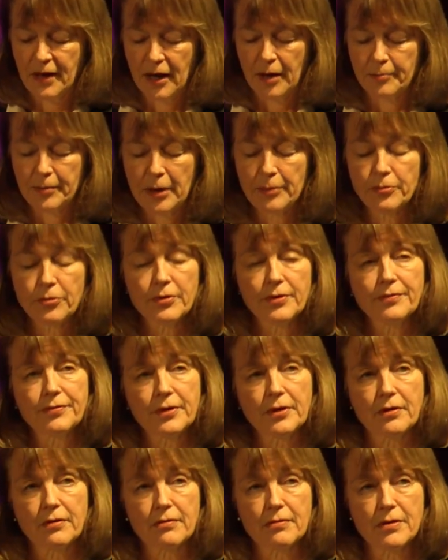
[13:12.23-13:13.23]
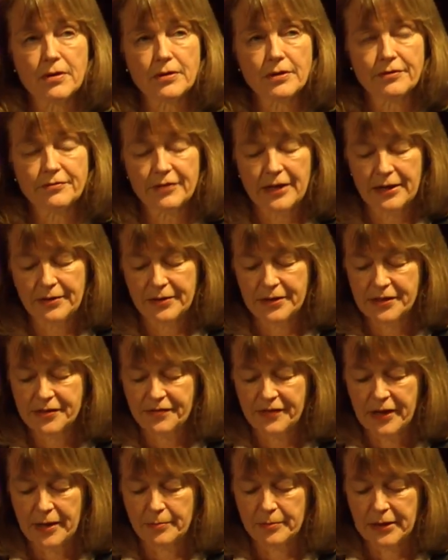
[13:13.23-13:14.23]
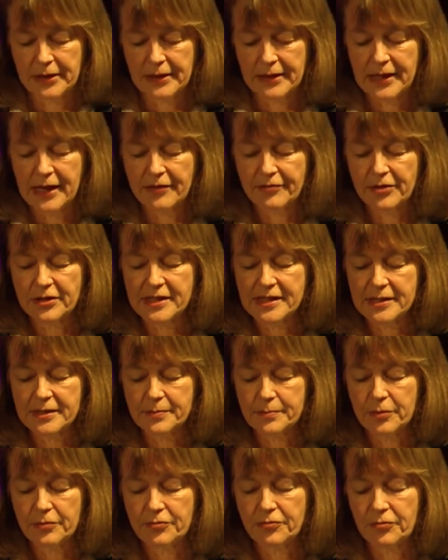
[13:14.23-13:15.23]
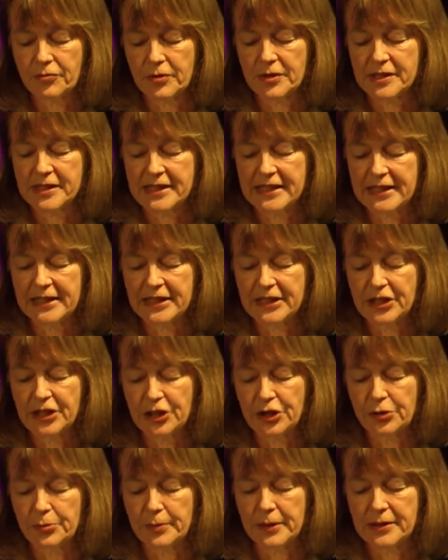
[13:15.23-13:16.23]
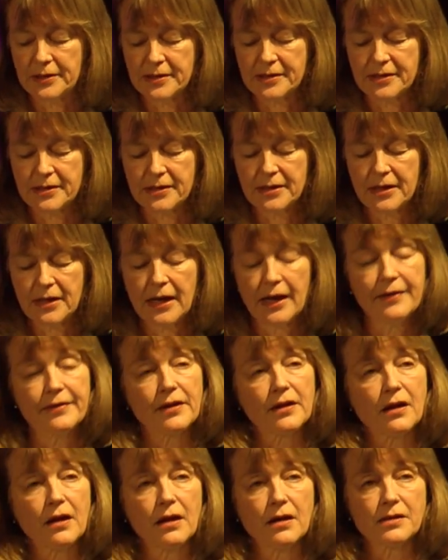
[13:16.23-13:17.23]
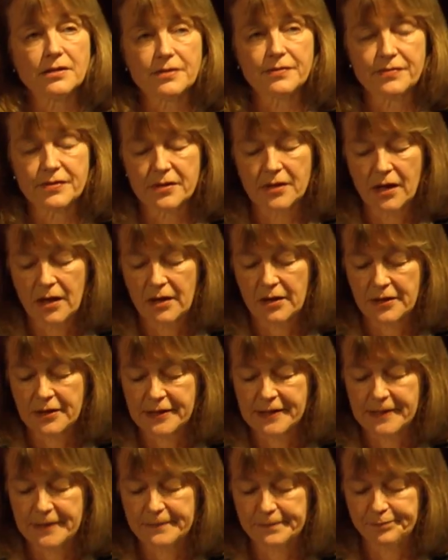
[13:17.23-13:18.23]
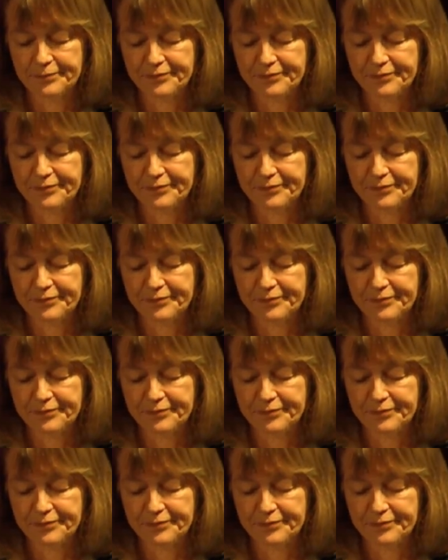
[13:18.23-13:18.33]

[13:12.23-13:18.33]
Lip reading: a member of the coronavirus family never before seen in humans, and the cause of SARS.